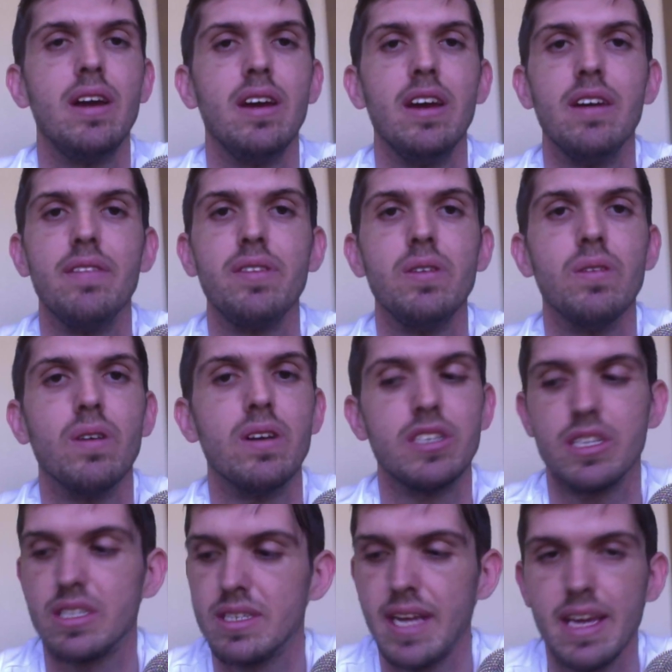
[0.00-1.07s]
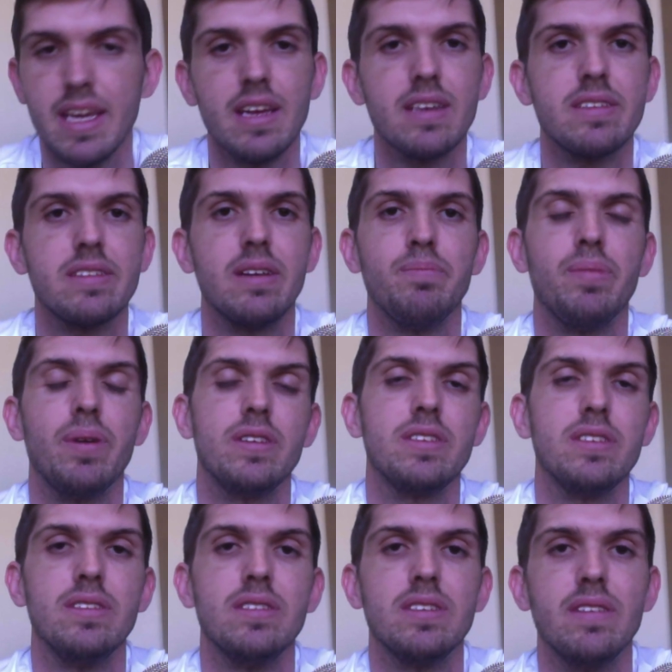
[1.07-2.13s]
if you are just taking some
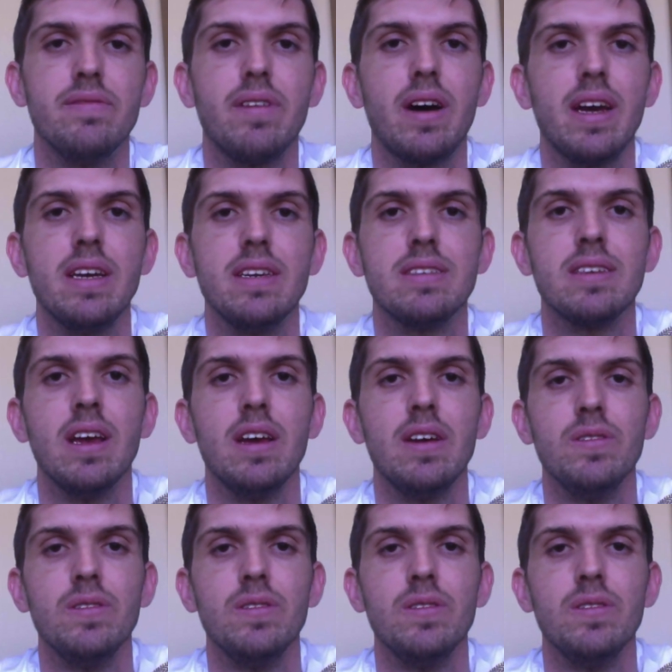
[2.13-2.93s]
person's advice